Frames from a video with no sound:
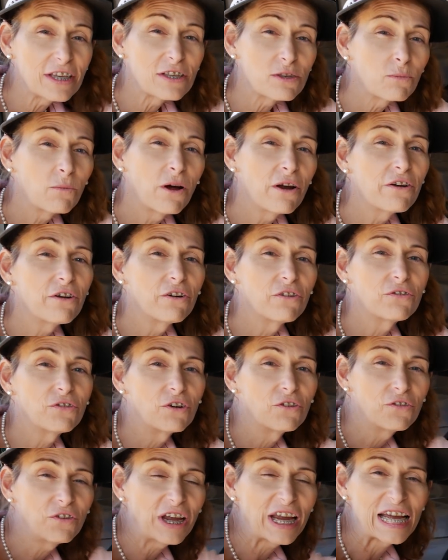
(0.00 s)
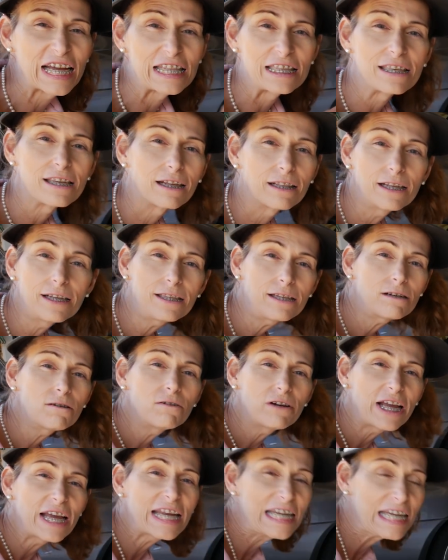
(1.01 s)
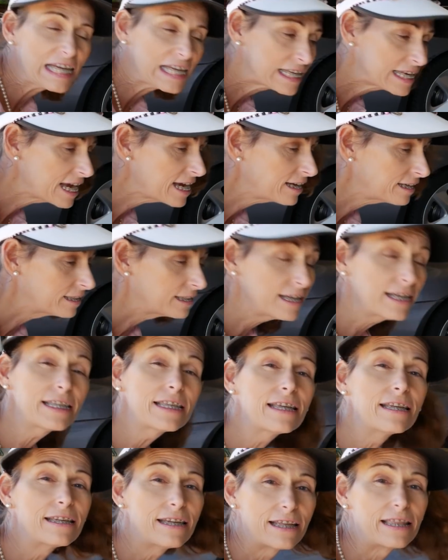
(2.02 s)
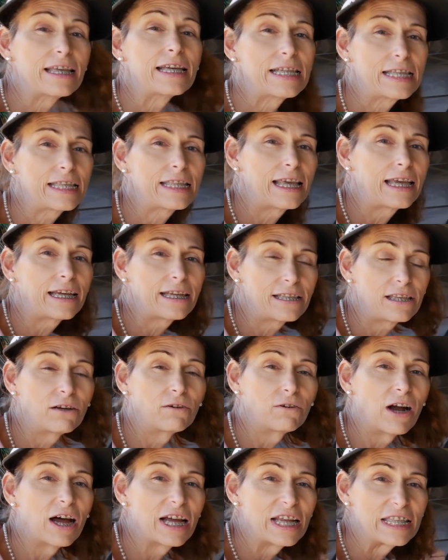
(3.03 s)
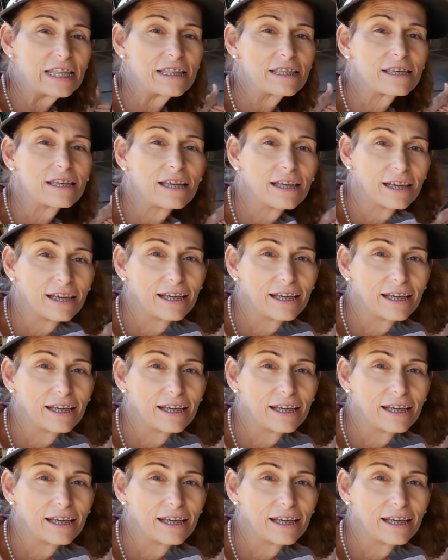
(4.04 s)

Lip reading: this wonderful fan. So let's go ahead and take a listen to this thing as it runs.